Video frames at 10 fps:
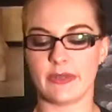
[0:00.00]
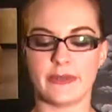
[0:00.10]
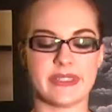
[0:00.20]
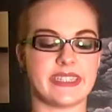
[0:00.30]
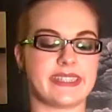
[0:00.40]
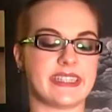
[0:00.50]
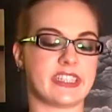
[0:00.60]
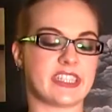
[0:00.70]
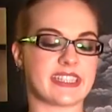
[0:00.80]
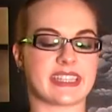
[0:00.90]
Oozy
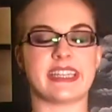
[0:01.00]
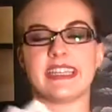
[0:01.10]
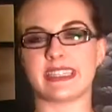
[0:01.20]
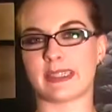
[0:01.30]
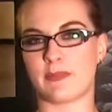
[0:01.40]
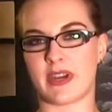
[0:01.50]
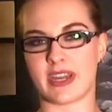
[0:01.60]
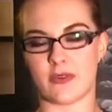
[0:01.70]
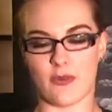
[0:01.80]
stitches, clean it, spray it.